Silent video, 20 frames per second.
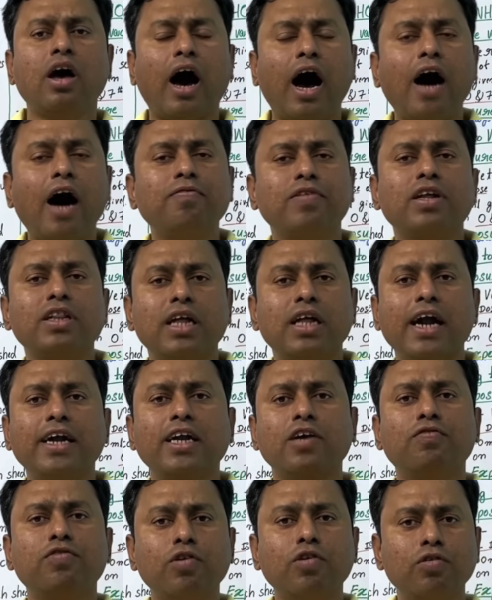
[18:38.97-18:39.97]
After
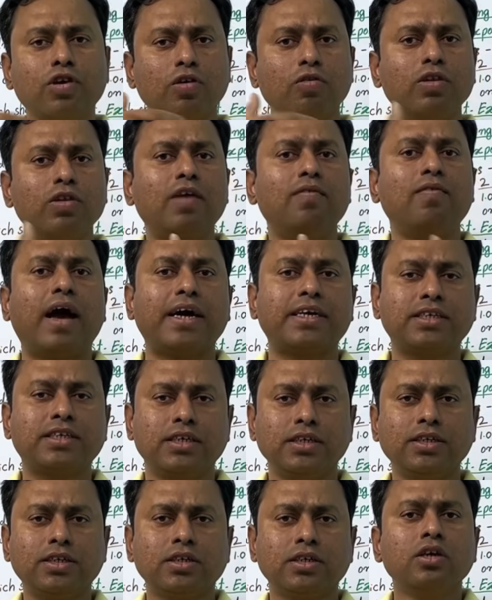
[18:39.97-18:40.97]
that, if you give the
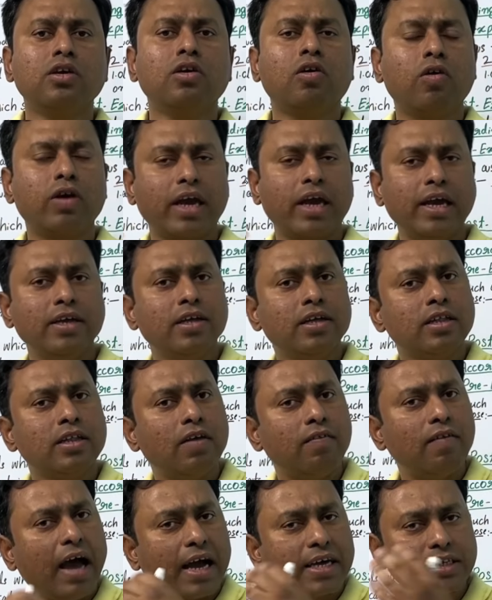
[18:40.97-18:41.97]
vaccines, okay,
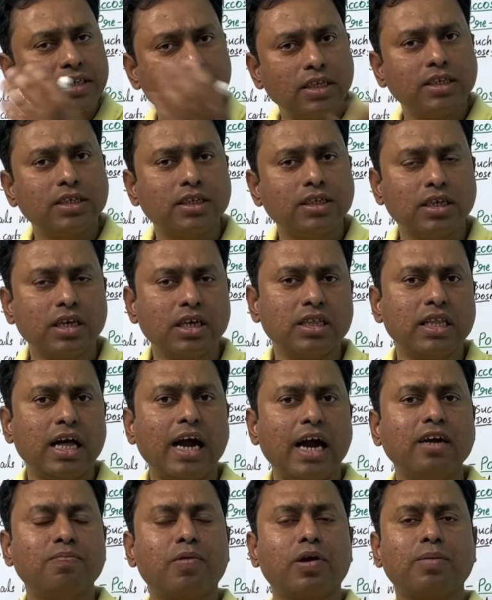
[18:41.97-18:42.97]
the vaccines in
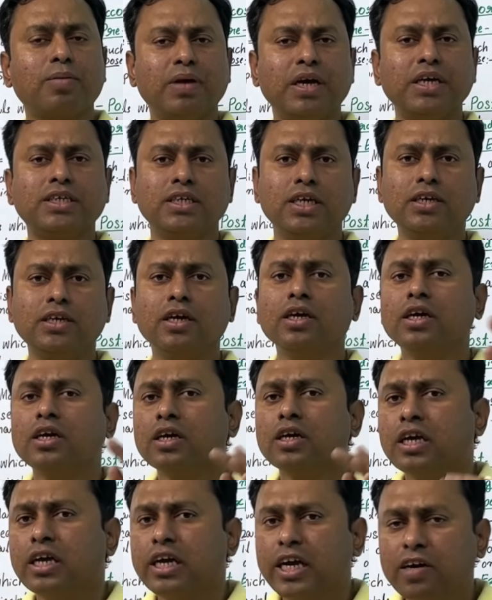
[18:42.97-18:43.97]
that patient,
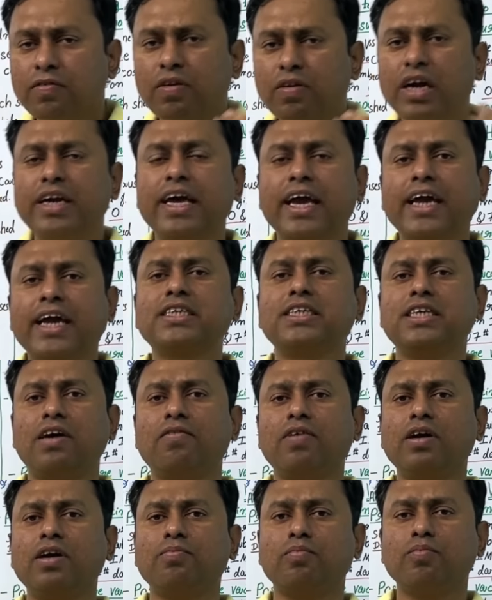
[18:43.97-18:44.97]
it will take
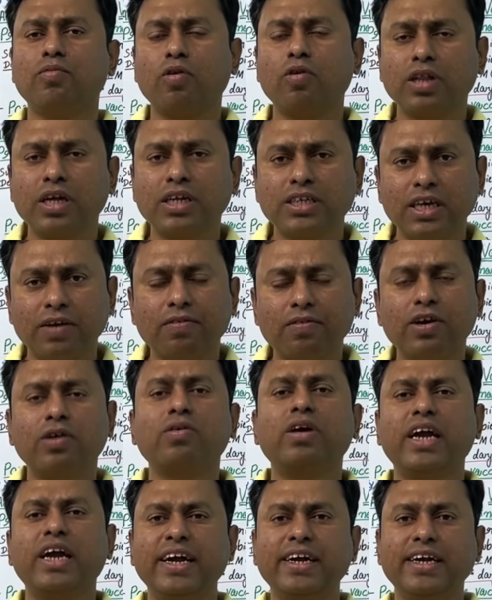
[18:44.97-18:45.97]
more than 7 to
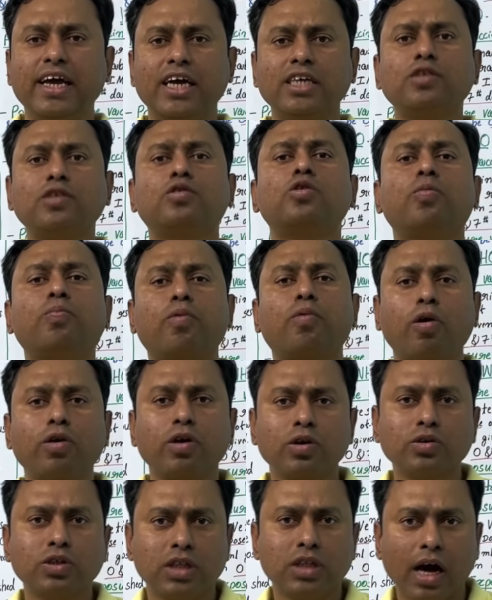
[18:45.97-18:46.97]
8 days to
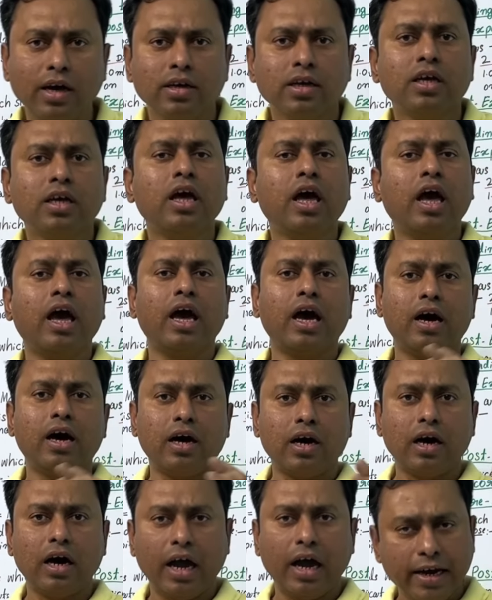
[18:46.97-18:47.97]
produce the
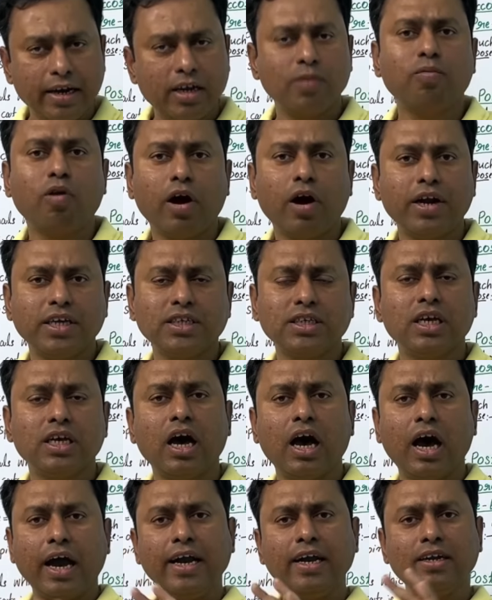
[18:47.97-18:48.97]
antibodies,
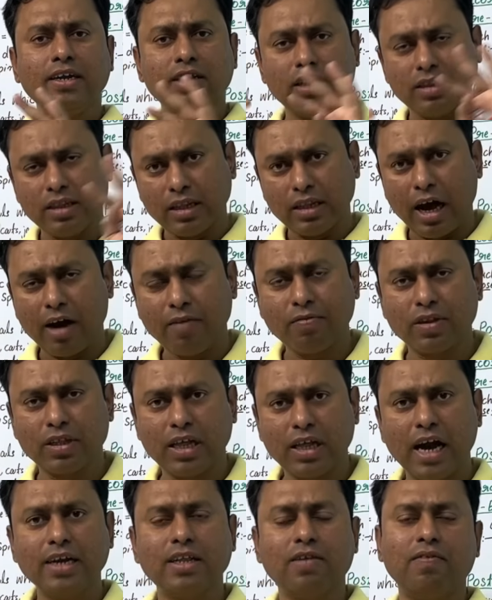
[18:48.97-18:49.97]
and after
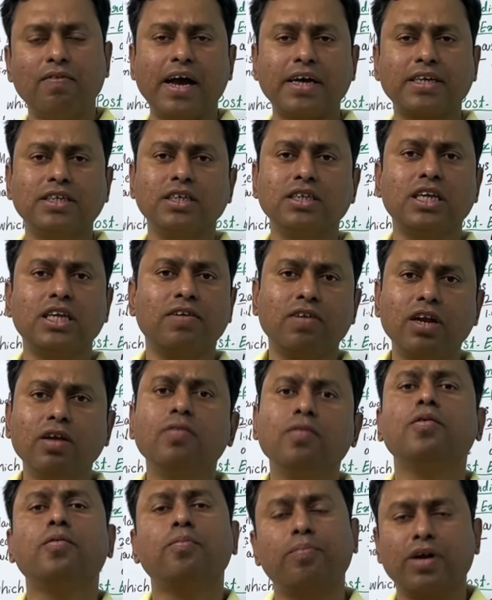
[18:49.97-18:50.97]
that the vaccine they will
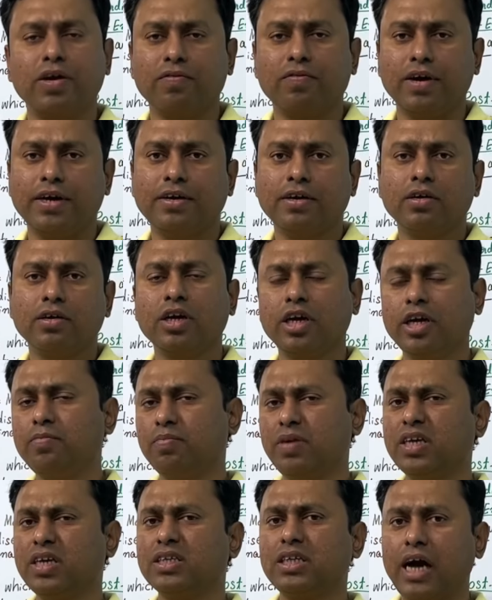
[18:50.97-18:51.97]
prevent. It
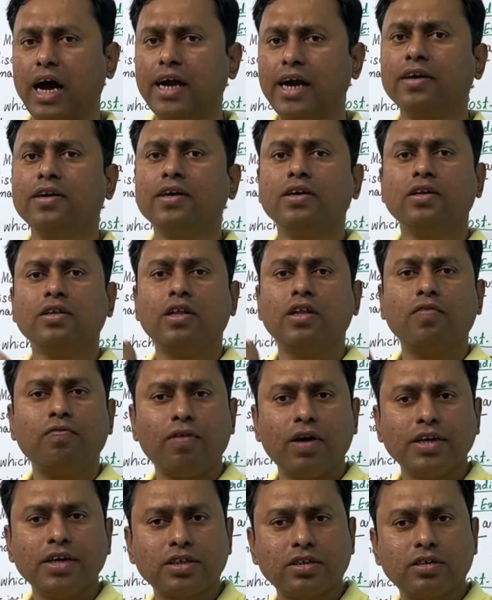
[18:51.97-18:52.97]
means that the
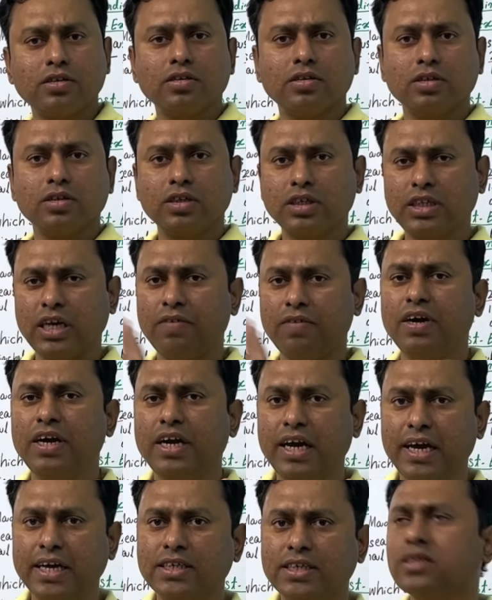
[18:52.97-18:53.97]
first 7
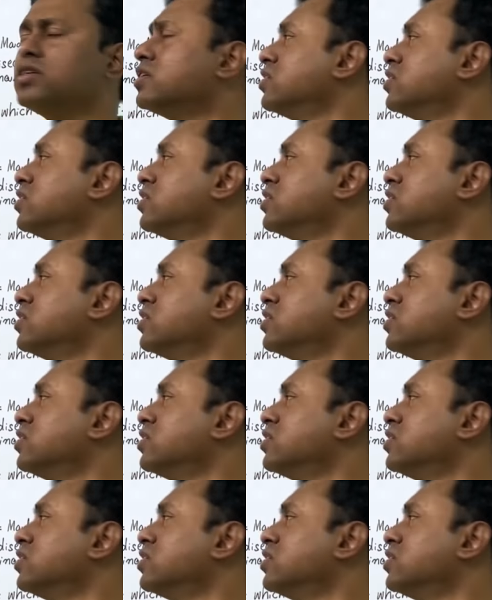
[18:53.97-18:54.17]
days